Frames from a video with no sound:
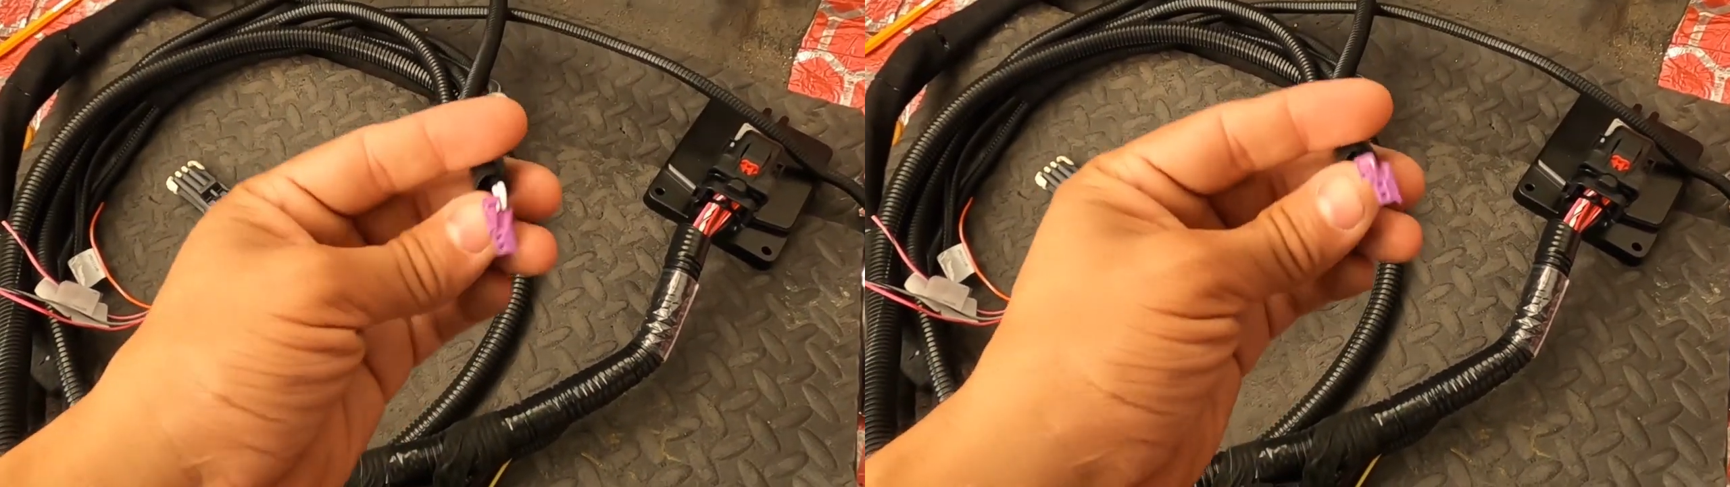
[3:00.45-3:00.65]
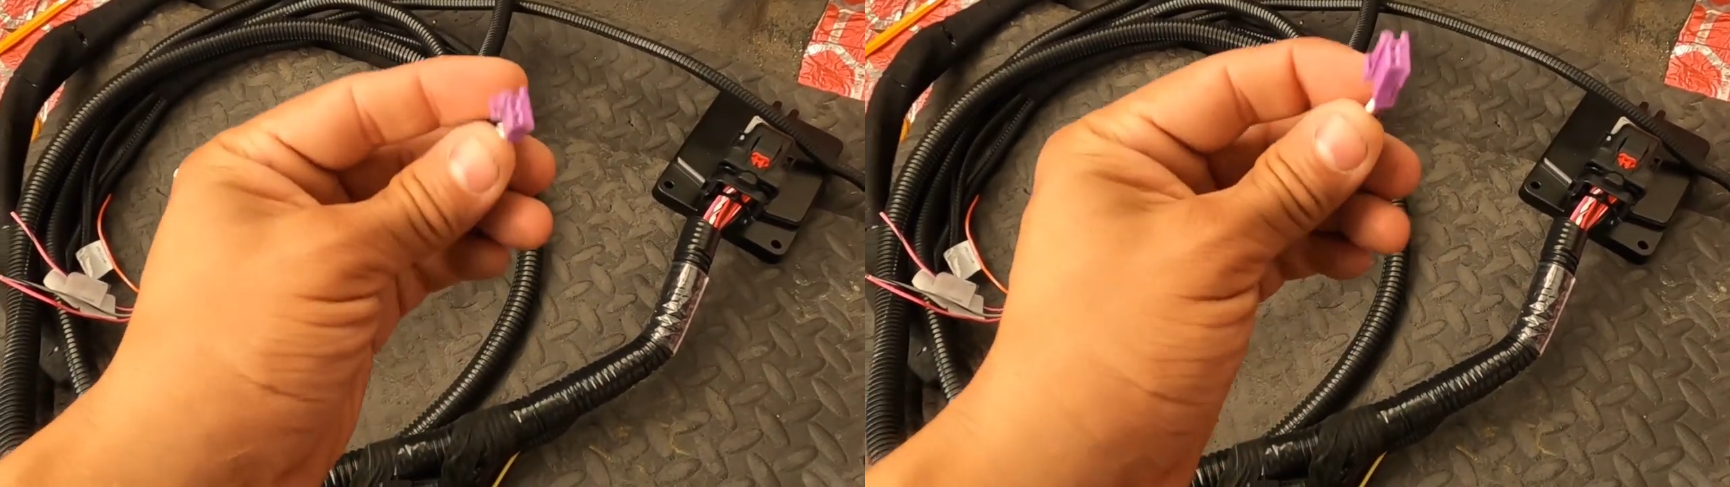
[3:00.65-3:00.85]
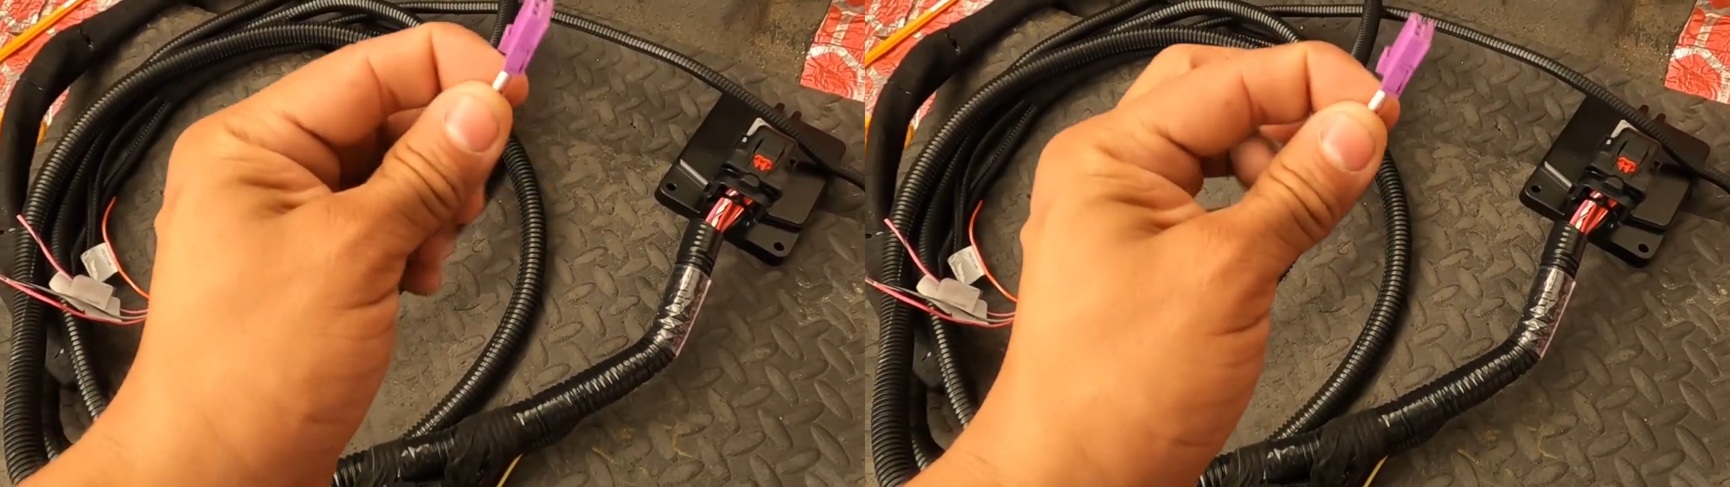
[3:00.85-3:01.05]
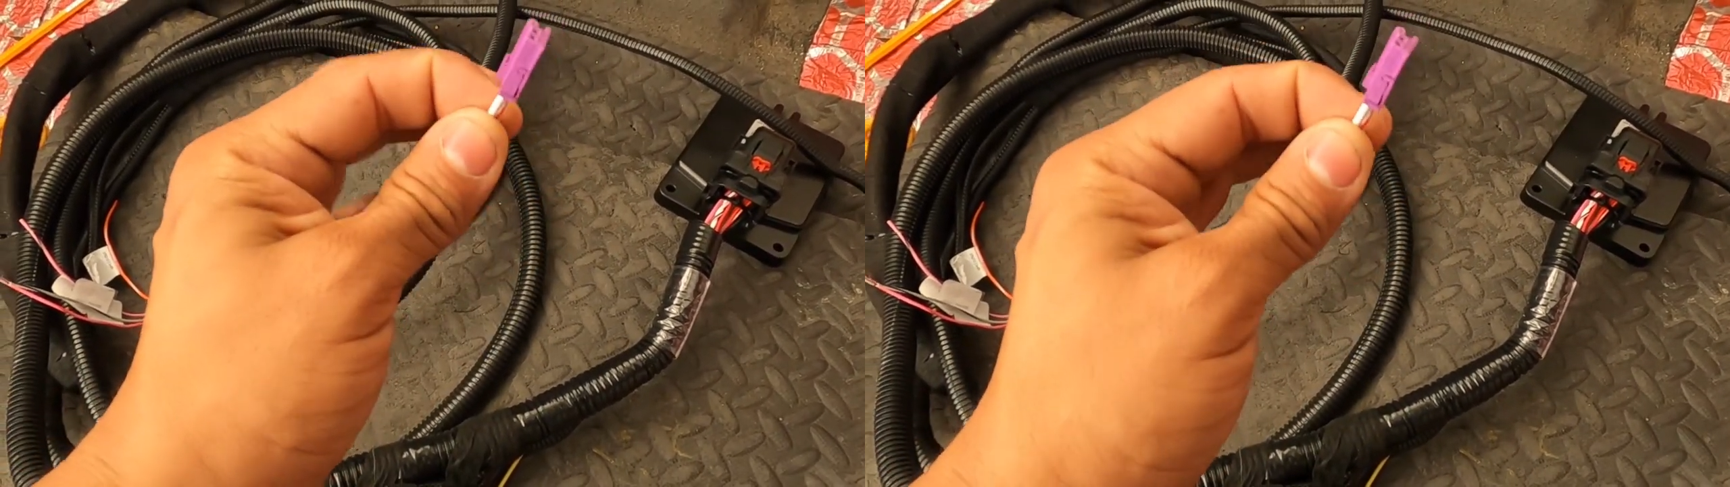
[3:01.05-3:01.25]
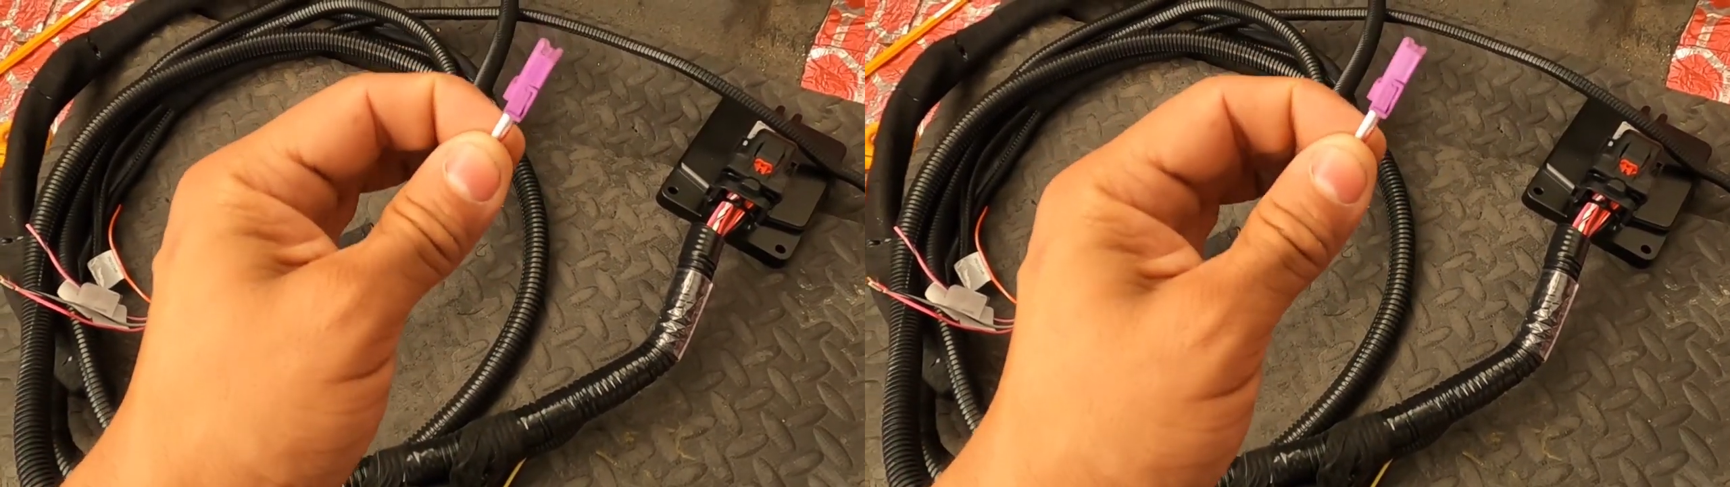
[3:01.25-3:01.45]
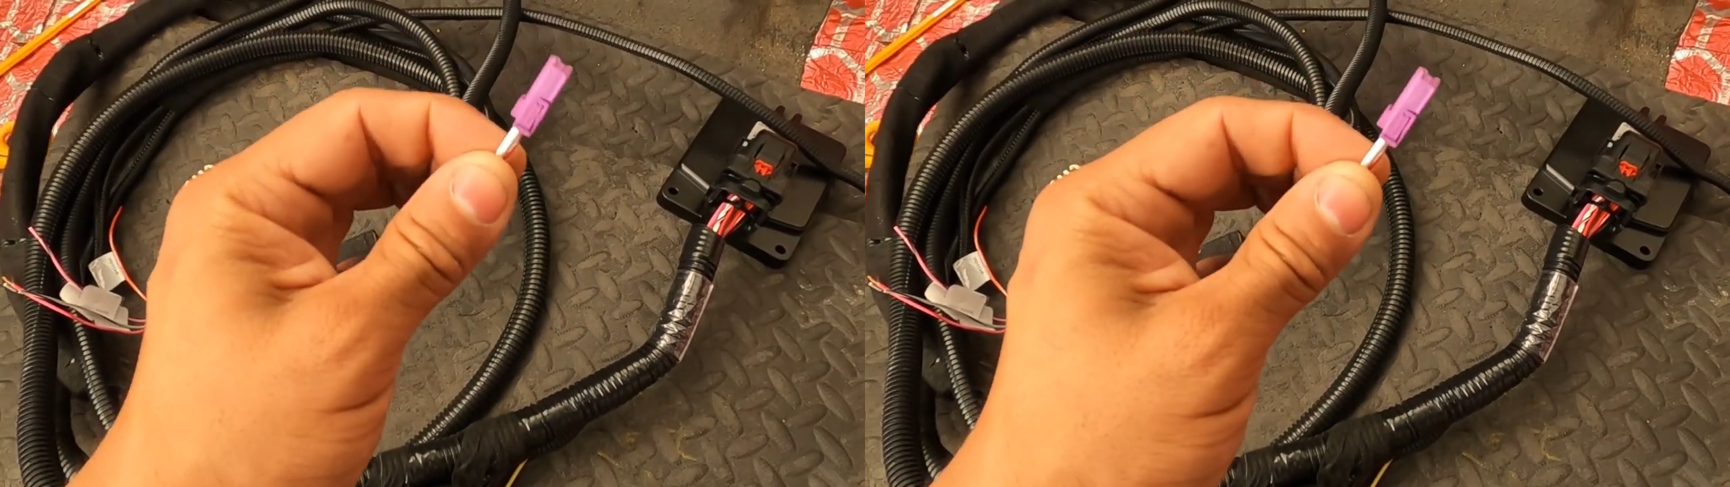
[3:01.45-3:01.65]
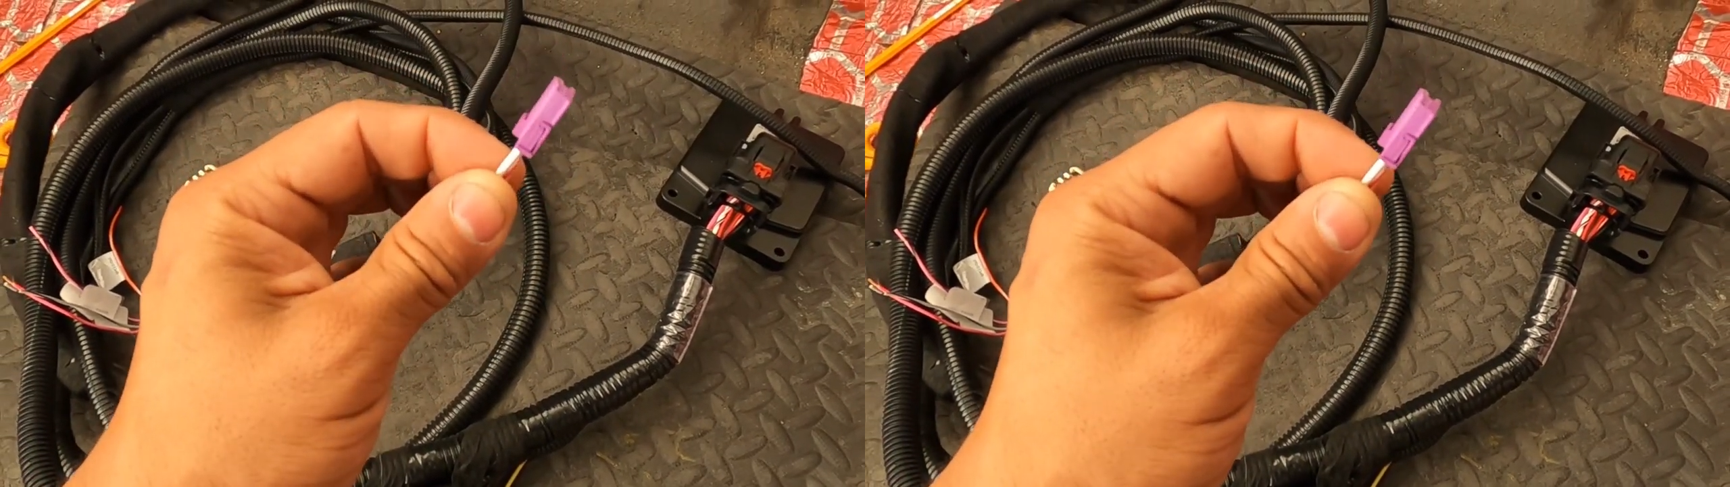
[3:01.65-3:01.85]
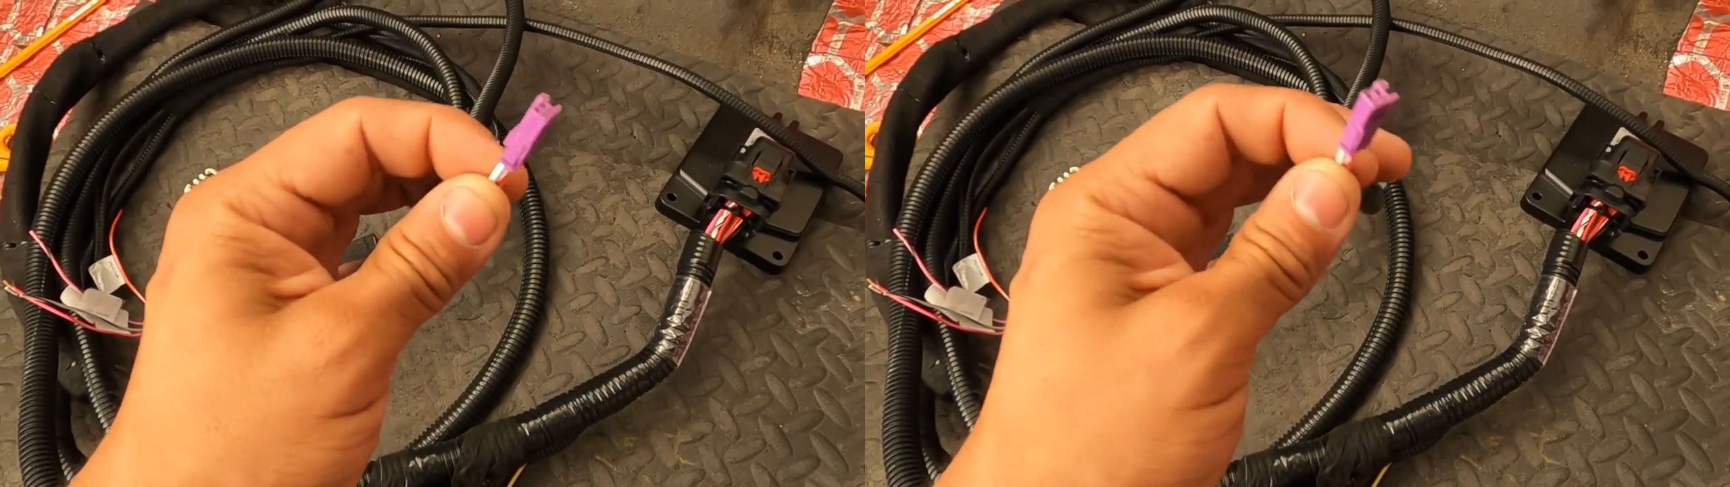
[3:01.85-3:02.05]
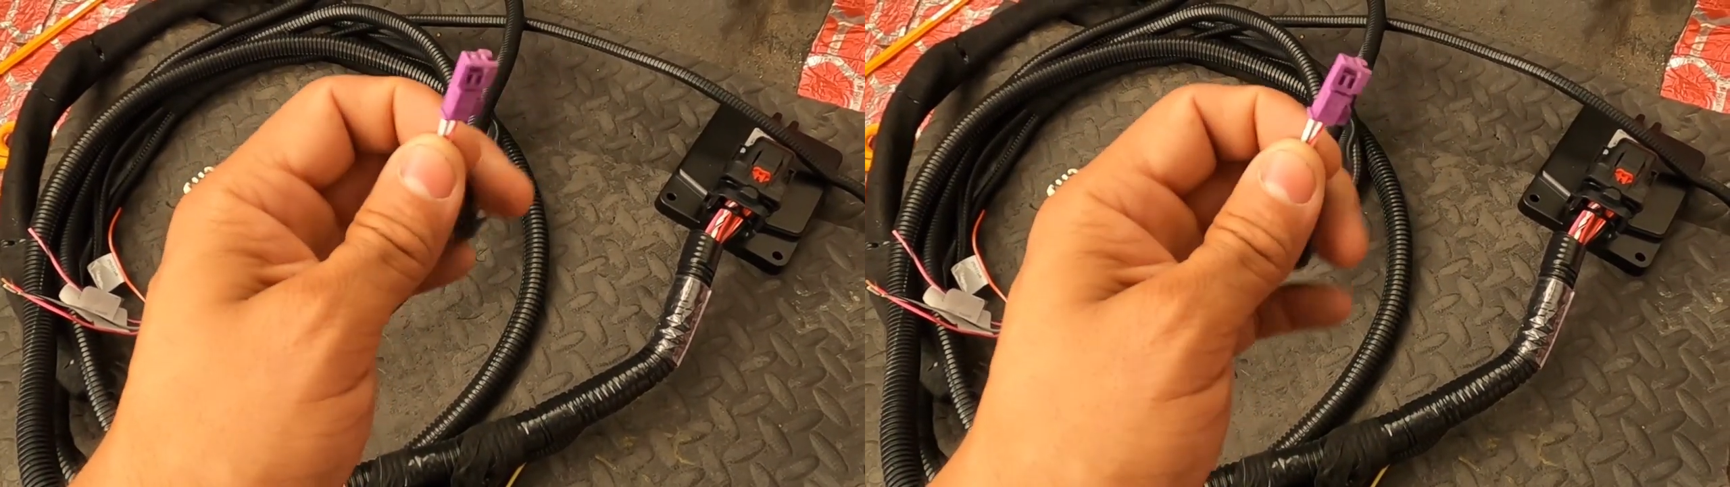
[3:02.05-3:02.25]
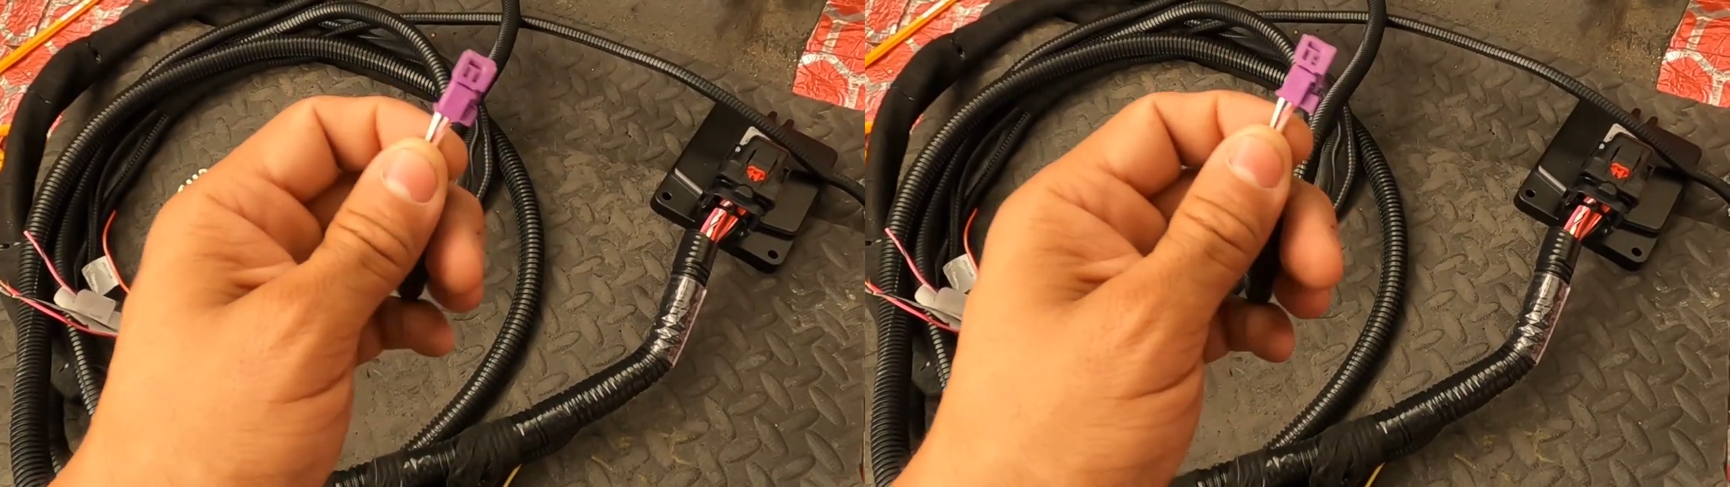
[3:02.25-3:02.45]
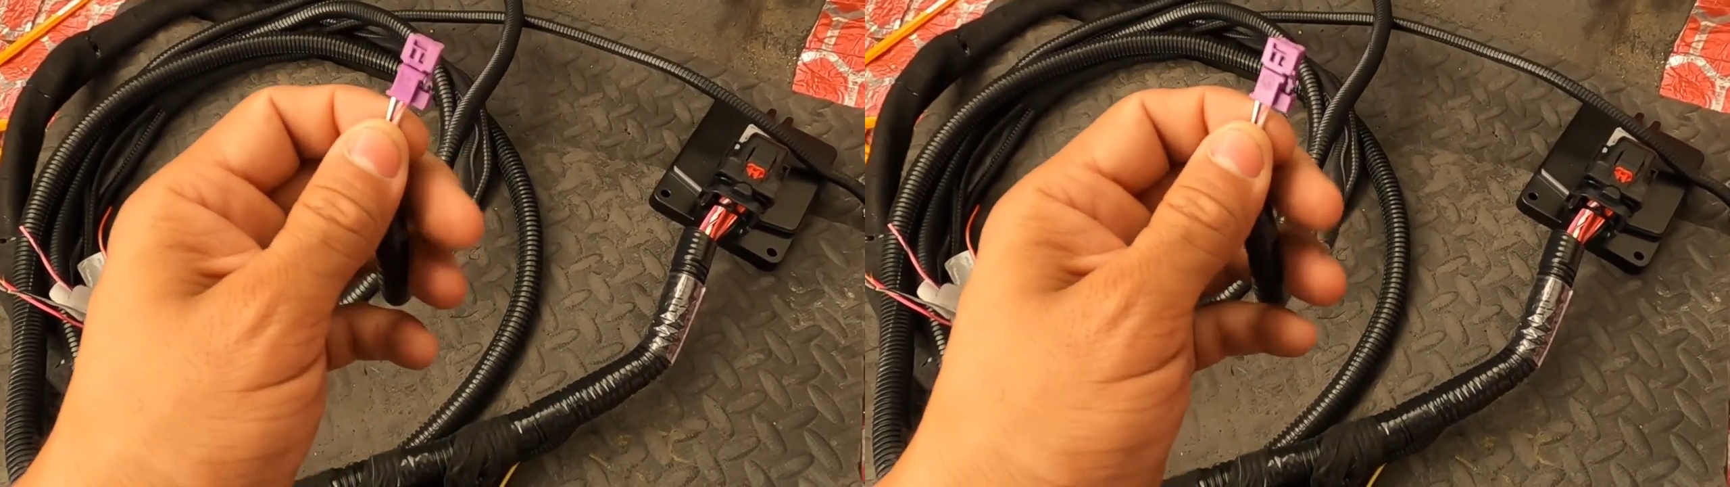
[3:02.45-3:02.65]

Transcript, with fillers: this little uh, CAN bus